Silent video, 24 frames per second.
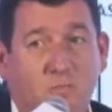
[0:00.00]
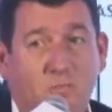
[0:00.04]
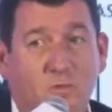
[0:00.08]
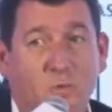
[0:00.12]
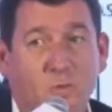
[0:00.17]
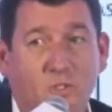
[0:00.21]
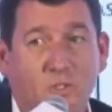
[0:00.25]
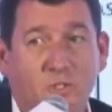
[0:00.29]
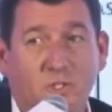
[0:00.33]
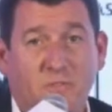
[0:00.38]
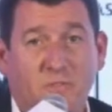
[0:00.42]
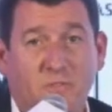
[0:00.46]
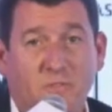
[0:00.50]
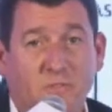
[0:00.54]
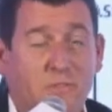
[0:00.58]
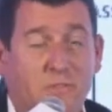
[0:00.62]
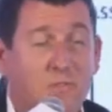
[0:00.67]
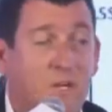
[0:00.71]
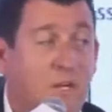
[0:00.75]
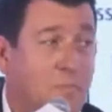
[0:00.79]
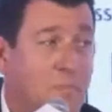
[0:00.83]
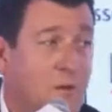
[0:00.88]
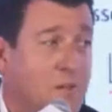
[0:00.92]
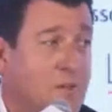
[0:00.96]
I think it's
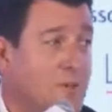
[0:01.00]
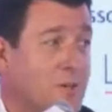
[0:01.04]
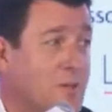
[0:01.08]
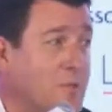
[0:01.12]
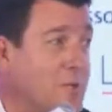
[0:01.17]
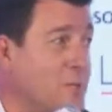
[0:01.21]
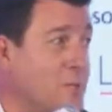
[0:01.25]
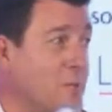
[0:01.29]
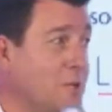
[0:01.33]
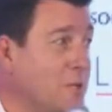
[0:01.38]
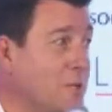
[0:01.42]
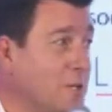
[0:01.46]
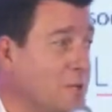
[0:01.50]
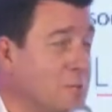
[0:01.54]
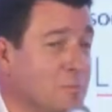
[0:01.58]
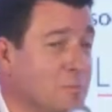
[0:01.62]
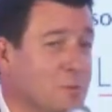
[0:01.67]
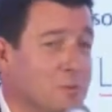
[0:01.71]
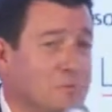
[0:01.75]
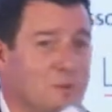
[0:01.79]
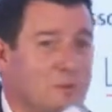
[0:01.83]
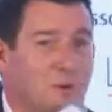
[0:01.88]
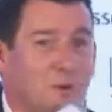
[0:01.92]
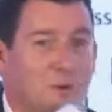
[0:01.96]
fortunate for them. I think
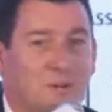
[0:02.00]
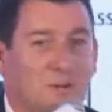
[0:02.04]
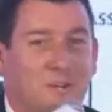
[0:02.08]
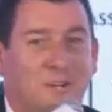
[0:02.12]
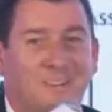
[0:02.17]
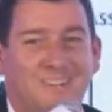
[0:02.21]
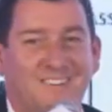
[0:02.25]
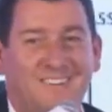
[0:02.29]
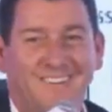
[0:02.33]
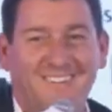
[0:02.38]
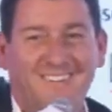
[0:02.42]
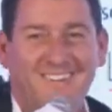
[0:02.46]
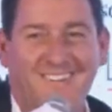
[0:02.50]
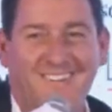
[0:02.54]
they're ready to move on.